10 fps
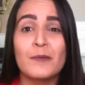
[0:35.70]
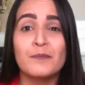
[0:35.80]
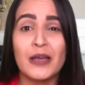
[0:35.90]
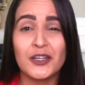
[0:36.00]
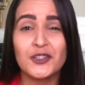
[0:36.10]

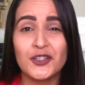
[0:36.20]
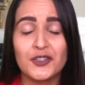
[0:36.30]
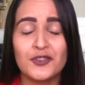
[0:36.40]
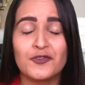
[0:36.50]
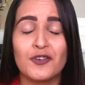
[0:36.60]
make sure
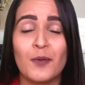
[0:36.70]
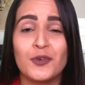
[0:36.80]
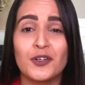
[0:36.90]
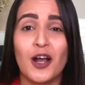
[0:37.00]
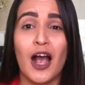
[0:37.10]
to drop
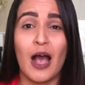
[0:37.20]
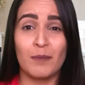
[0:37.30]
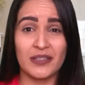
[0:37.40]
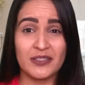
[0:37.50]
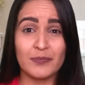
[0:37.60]
your
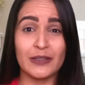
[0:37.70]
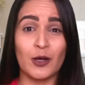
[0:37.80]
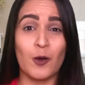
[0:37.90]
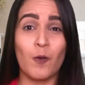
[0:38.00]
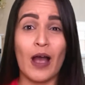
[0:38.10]
comments
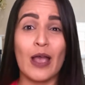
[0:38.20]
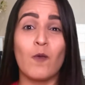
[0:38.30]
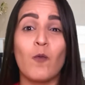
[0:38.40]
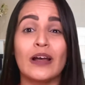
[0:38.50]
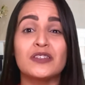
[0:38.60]
below. I
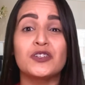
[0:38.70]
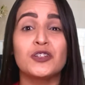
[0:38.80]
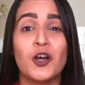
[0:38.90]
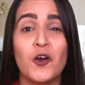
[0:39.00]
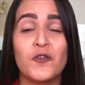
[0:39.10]
want to
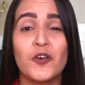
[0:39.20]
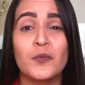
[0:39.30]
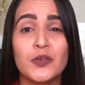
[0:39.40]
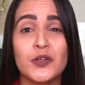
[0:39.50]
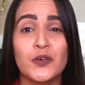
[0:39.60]
know
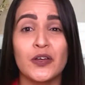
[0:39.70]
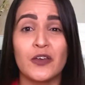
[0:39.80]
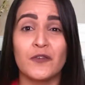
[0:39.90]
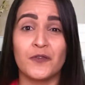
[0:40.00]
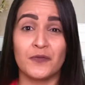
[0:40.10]
from you
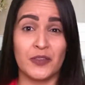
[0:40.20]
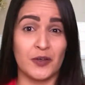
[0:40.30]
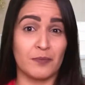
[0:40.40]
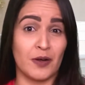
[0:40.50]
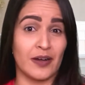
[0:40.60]
if
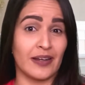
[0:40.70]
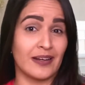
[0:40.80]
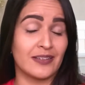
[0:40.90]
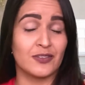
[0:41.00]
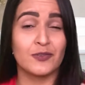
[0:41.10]
the market is